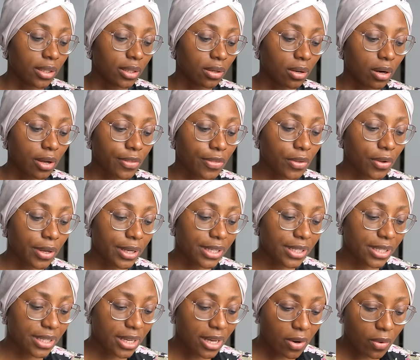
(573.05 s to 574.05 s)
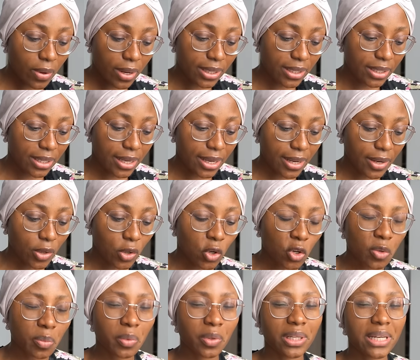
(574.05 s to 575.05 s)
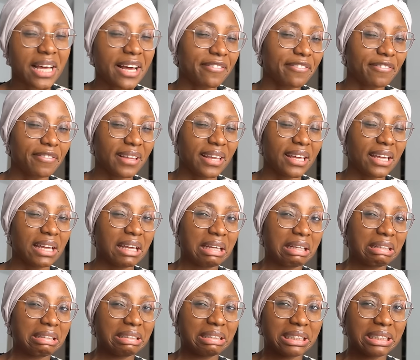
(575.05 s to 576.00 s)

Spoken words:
The author is Yewande Komolafe.